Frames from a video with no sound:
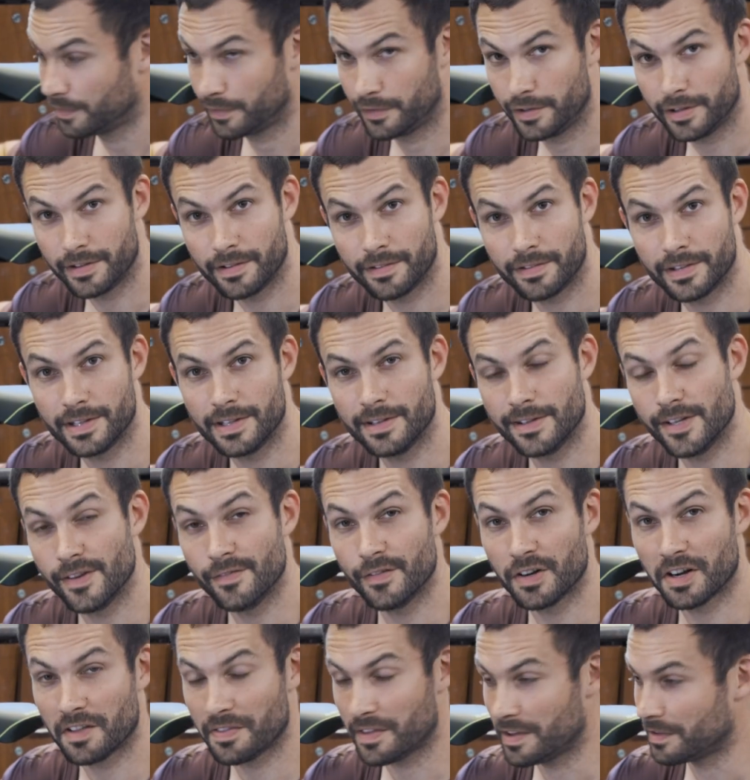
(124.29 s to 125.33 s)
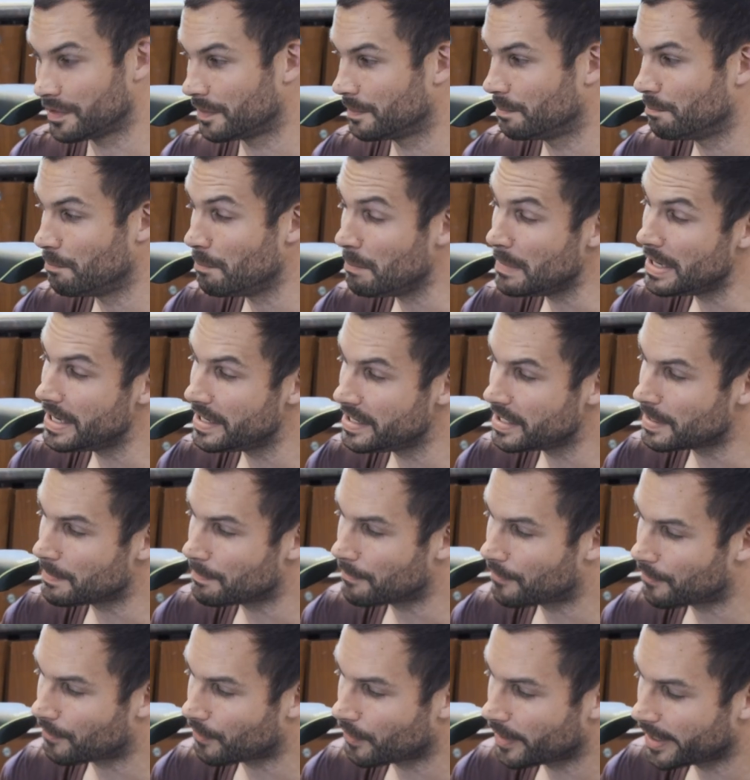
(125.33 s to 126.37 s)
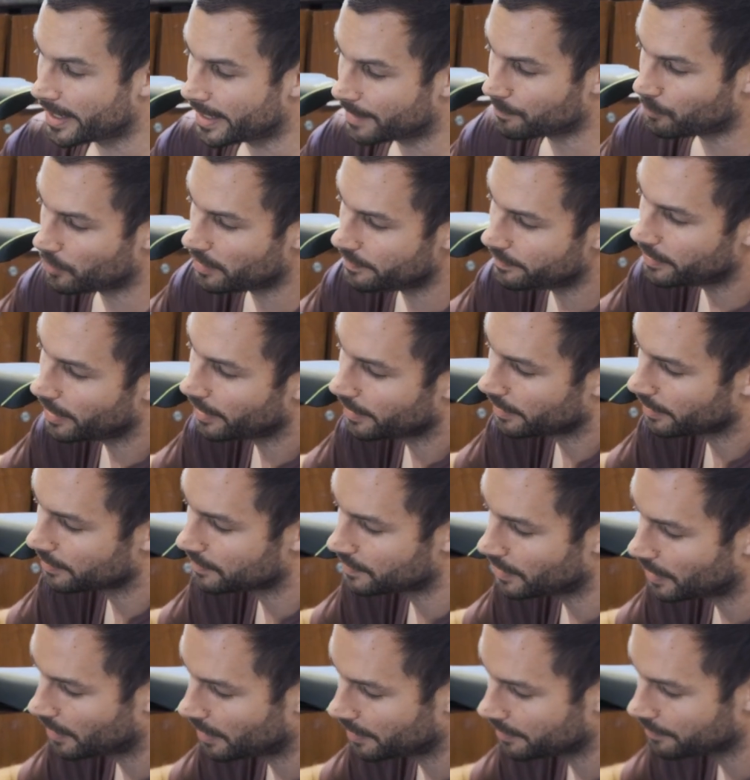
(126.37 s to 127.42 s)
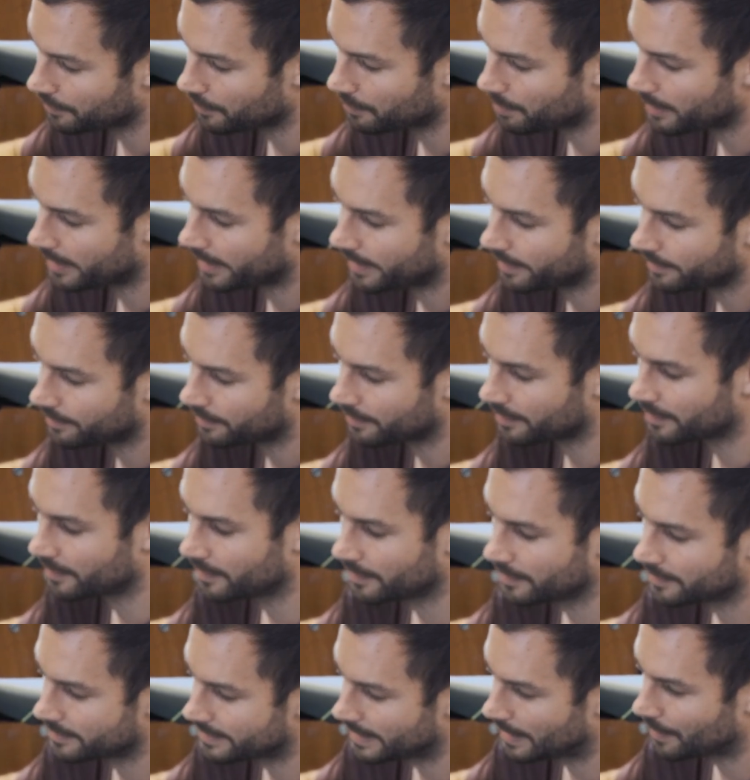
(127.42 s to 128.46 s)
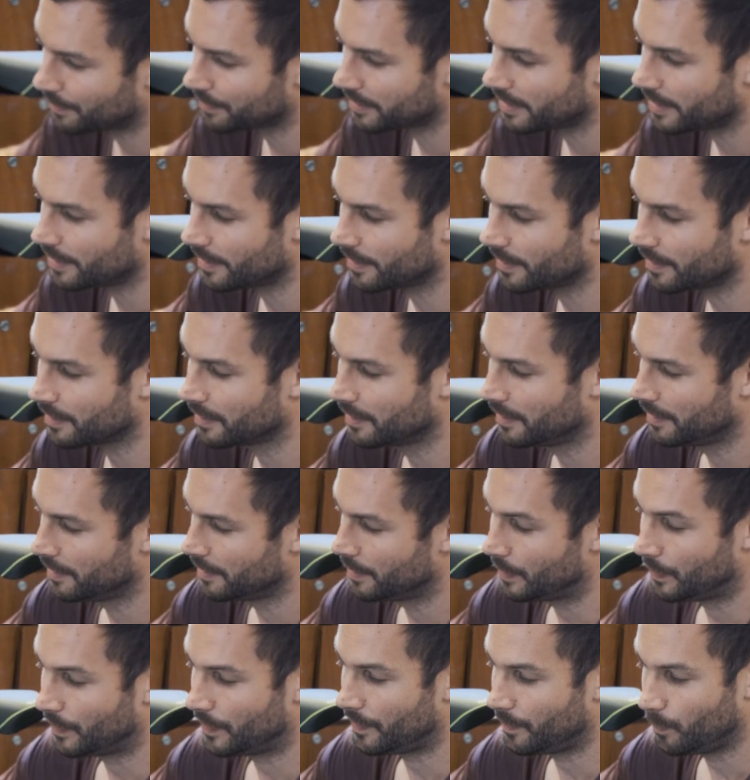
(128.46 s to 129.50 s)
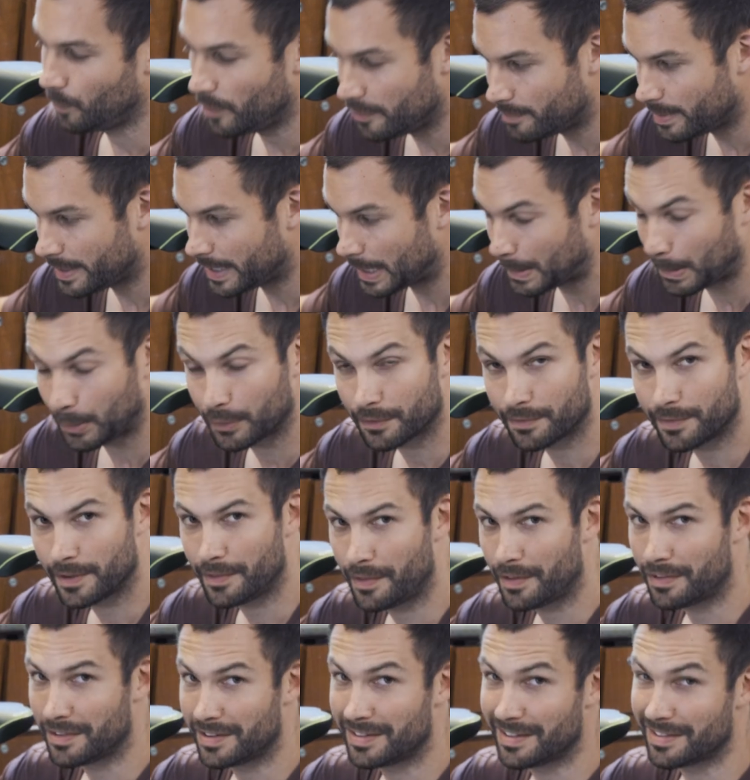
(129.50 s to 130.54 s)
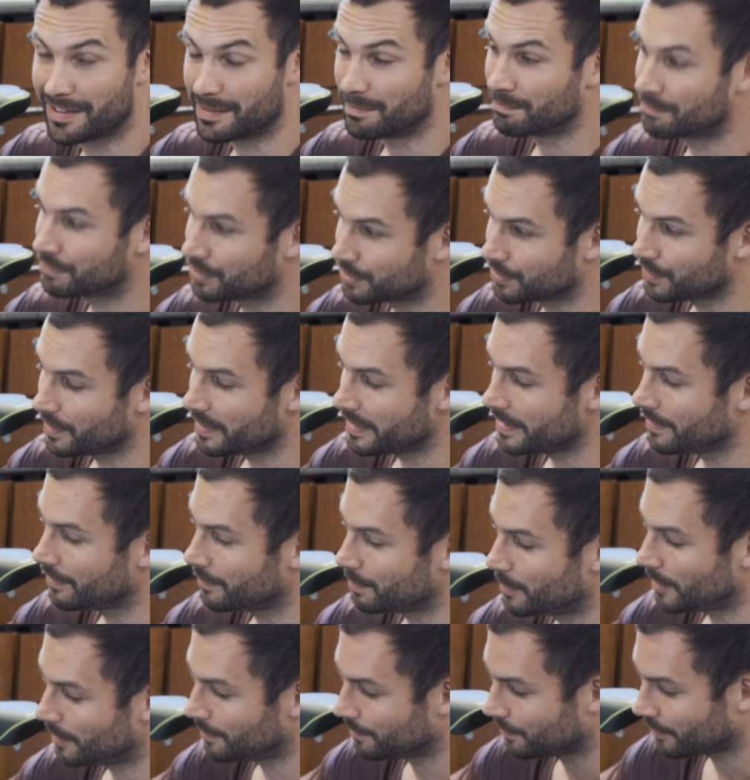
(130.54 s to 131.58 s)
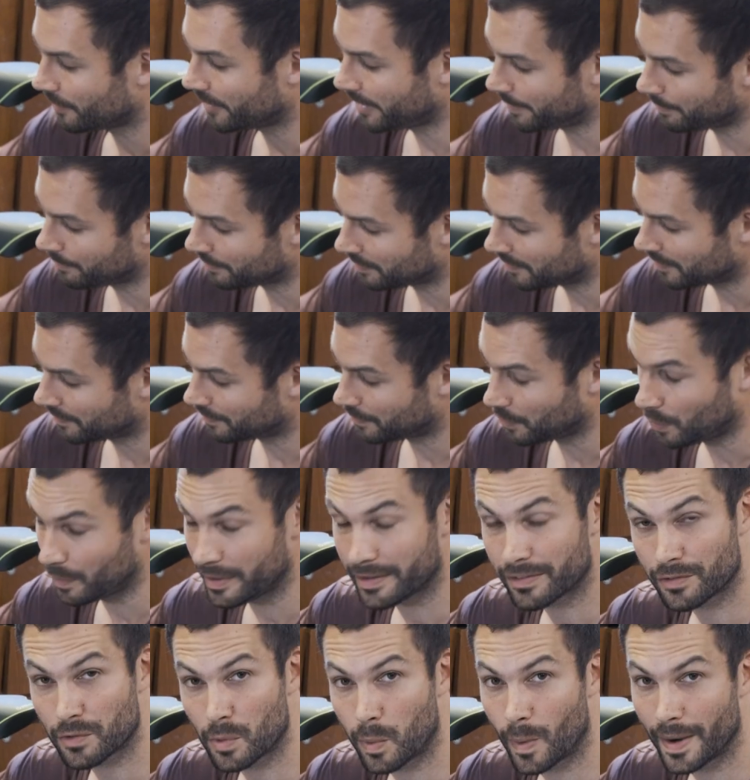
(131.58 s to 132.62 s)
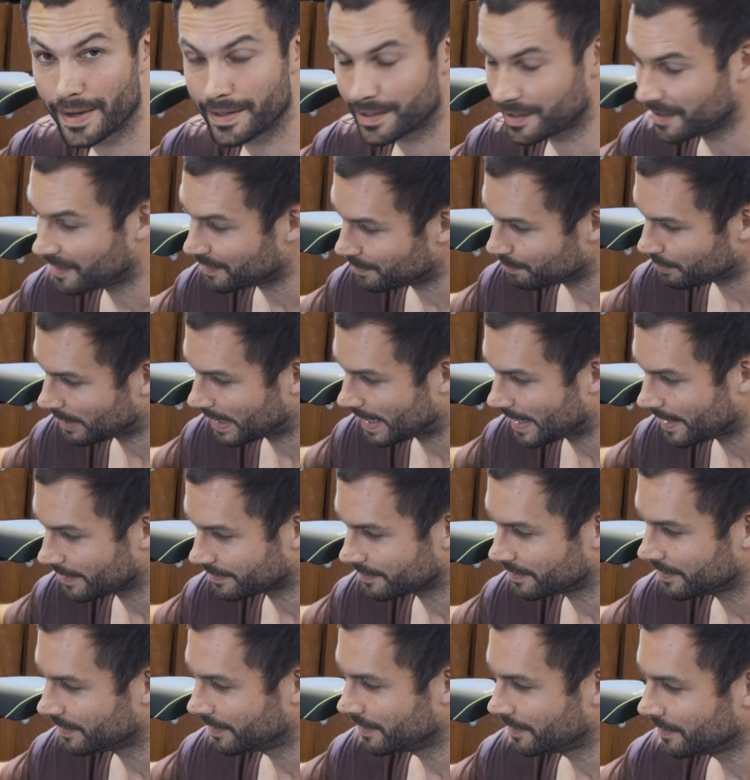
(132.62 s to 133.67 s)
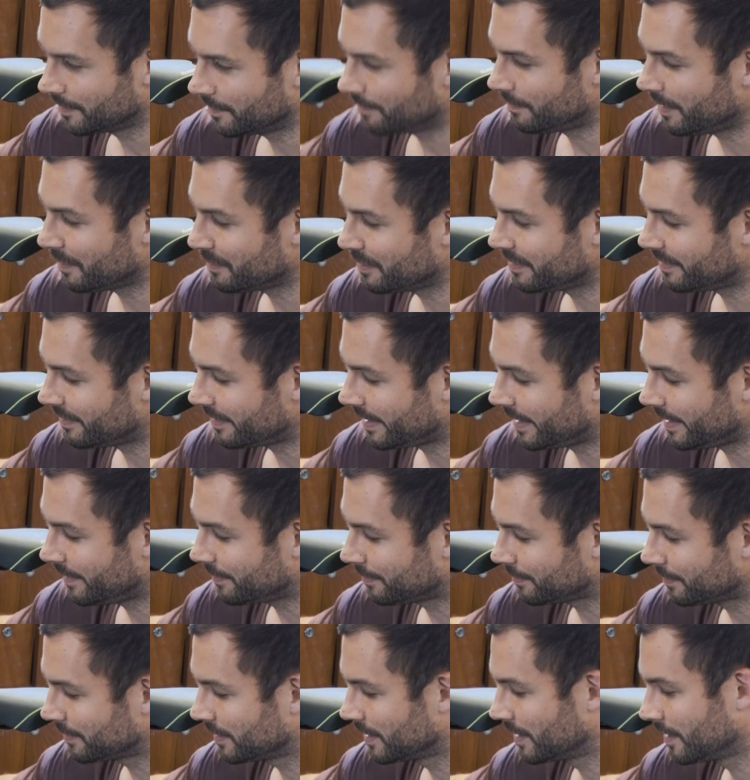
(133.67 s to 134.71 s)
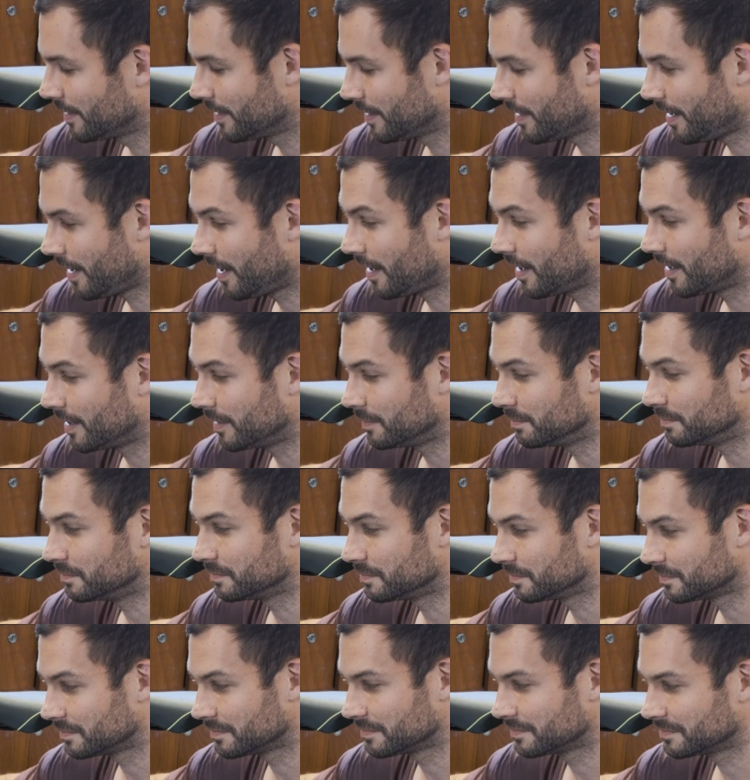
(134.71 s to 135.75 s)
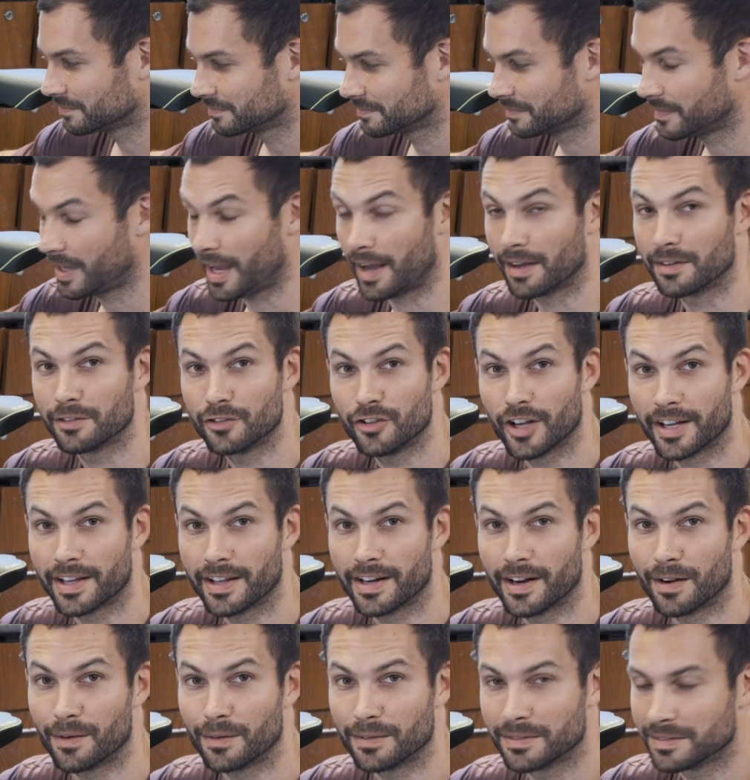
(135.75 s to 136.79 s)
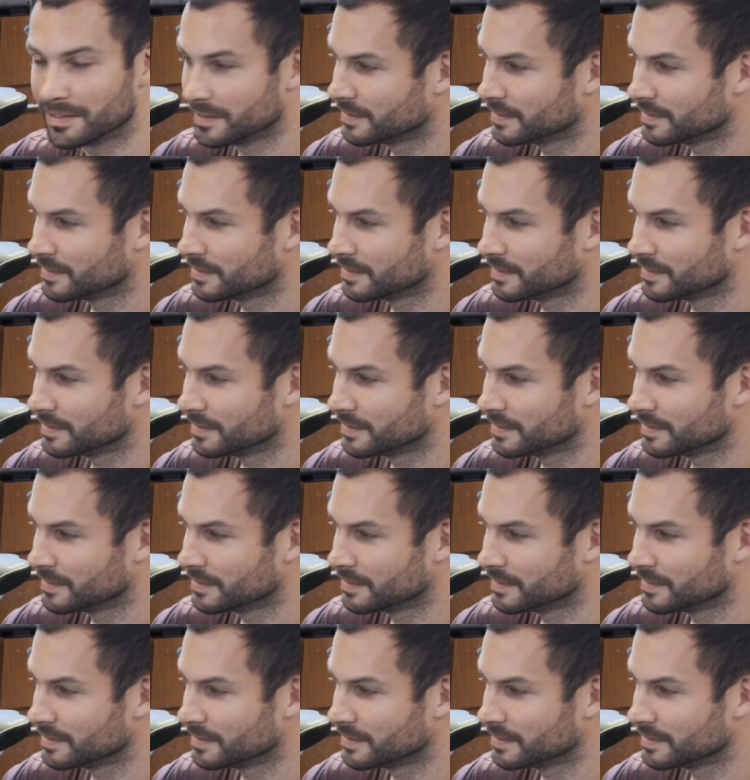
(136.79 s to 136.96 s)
So you can see even on this medium frame, we've got a ton of space down here. We've been able to fit this into some pretty small frames, so it's quite compact, very safe. Um, yeah, check it out.